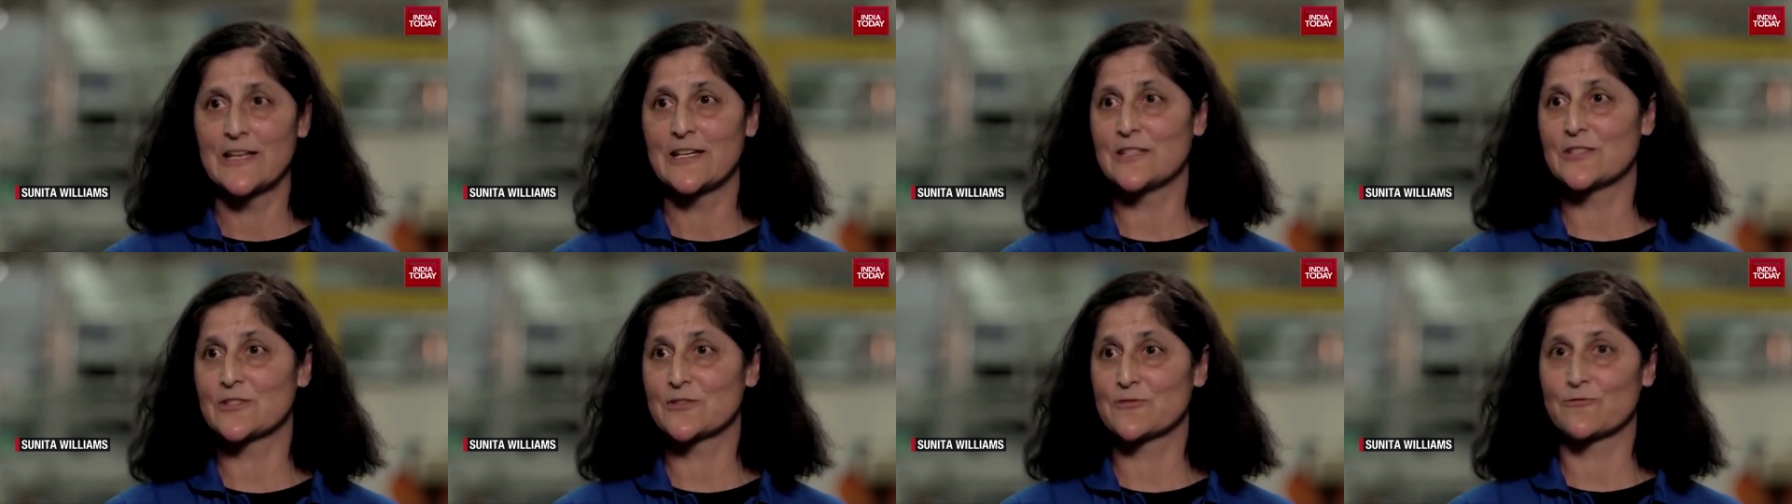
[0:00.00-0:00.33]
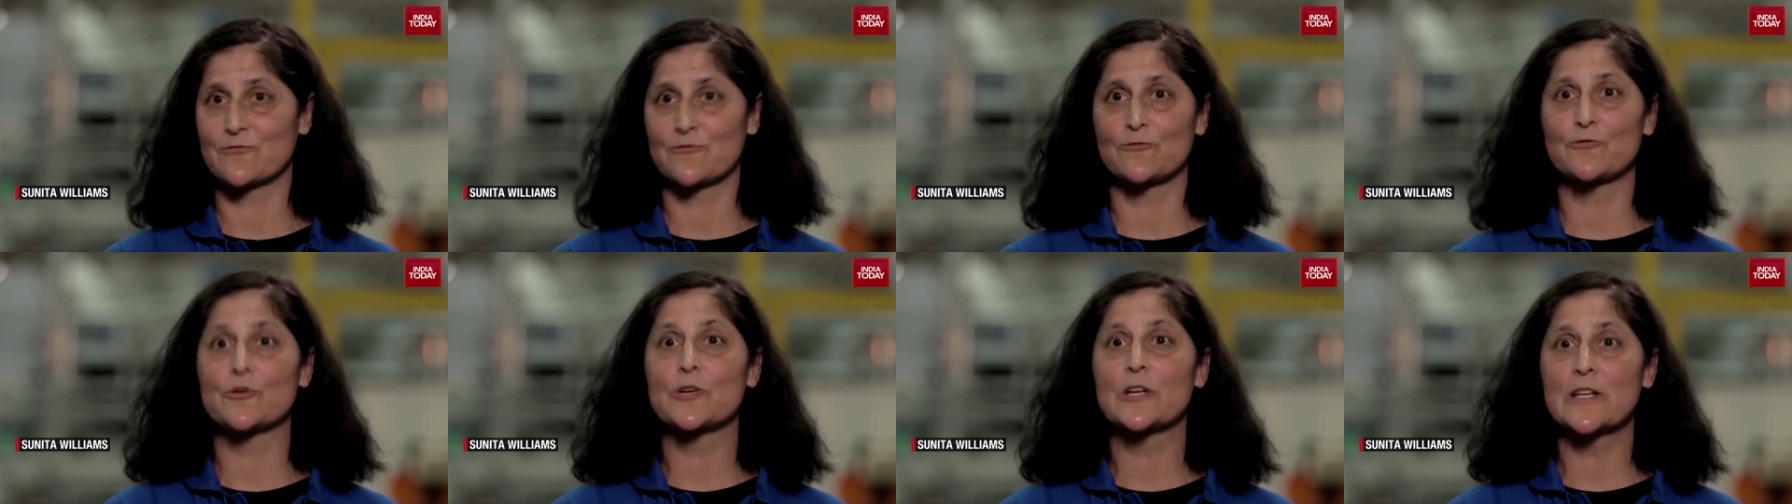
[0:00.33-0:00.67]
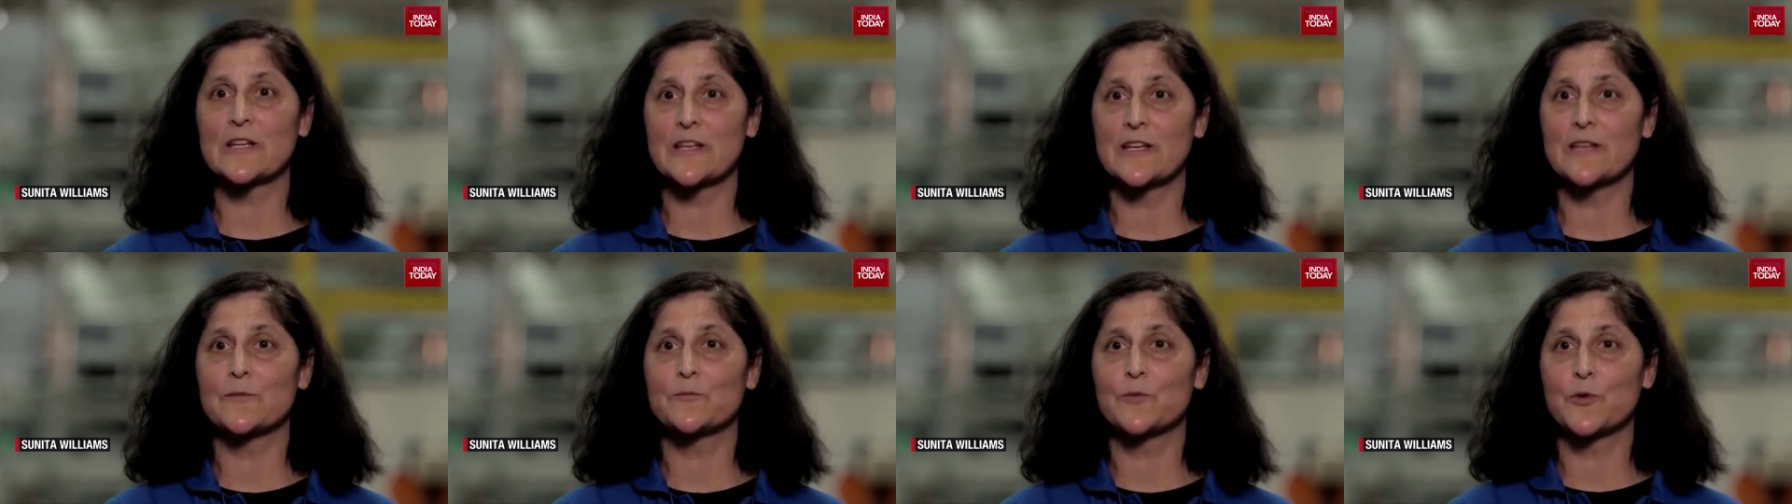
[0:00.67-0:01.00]
is
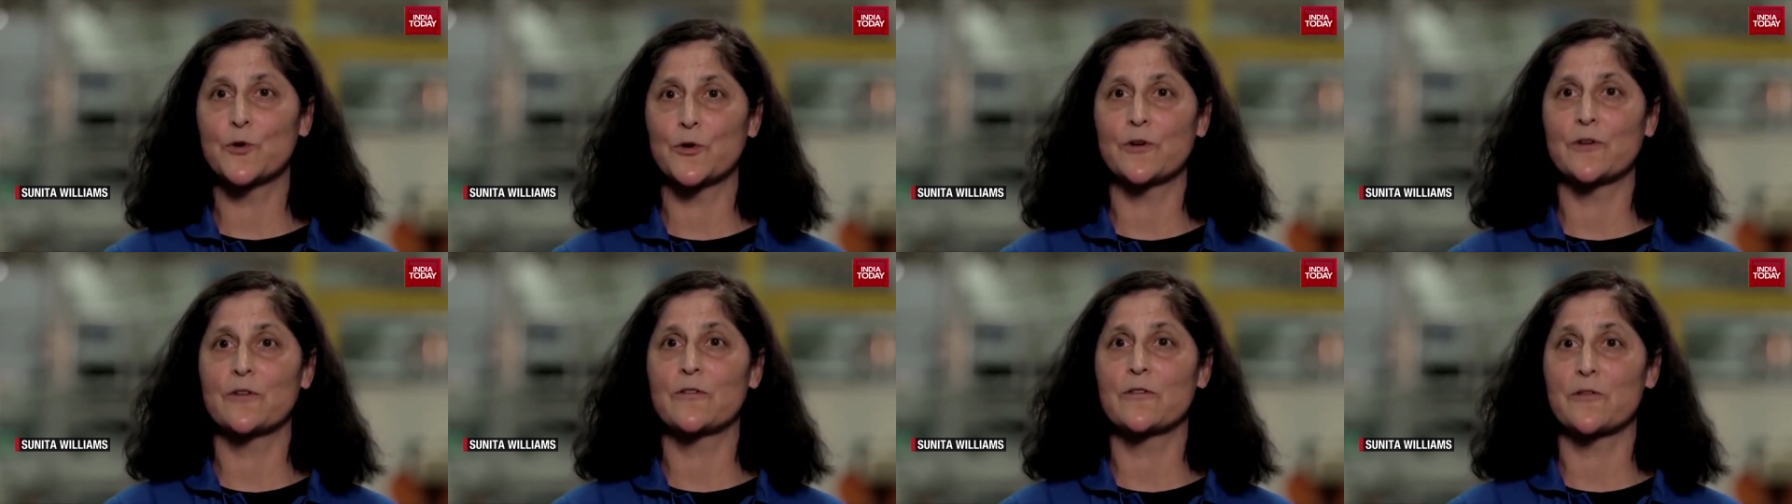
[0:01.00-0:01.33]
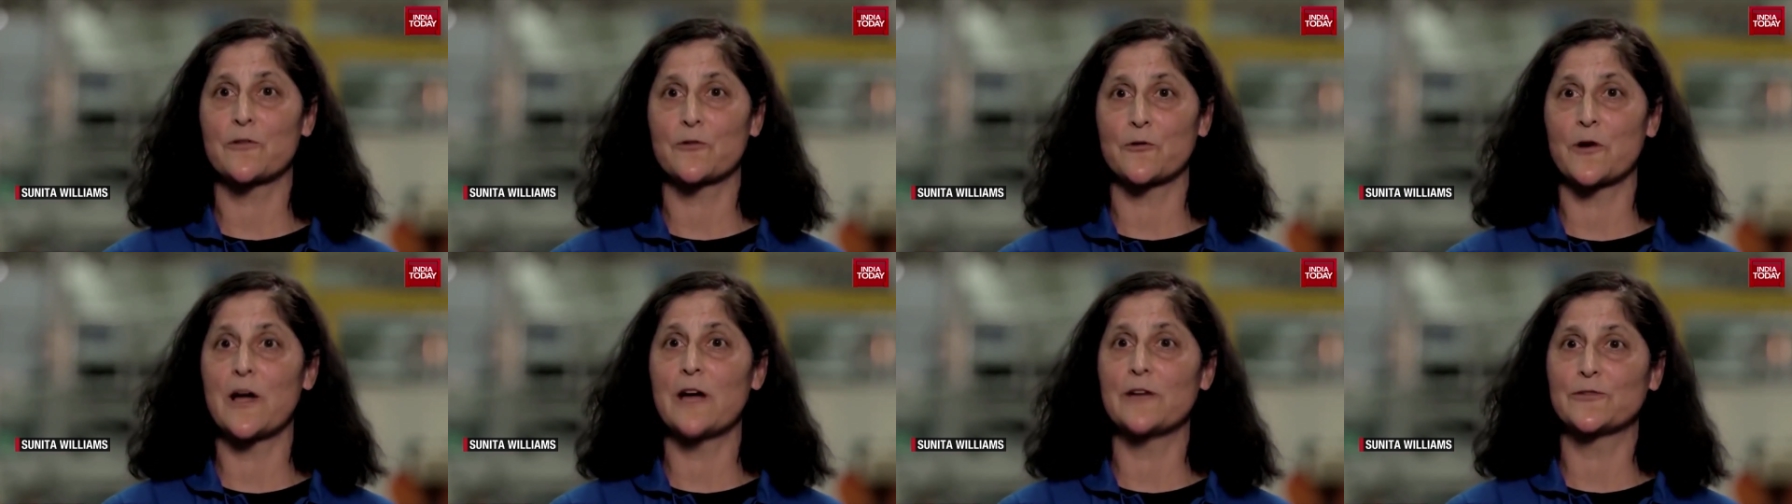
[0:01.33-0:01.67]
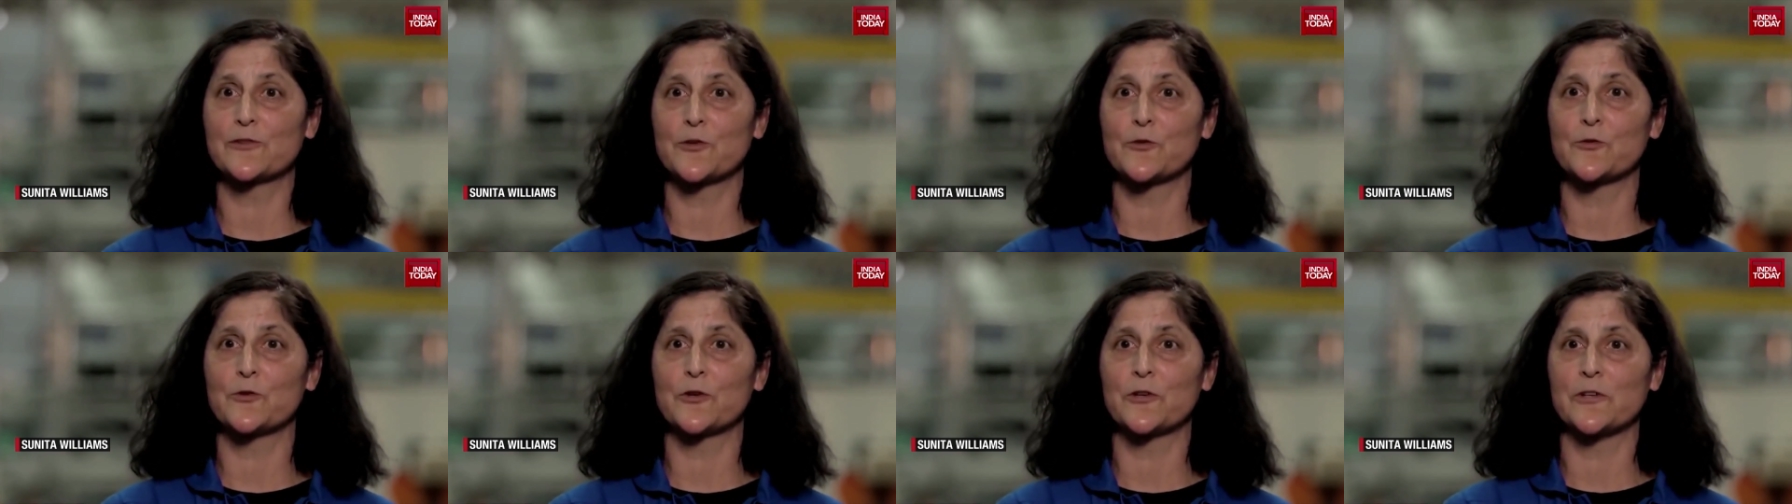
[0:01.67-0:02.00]
really important throughout the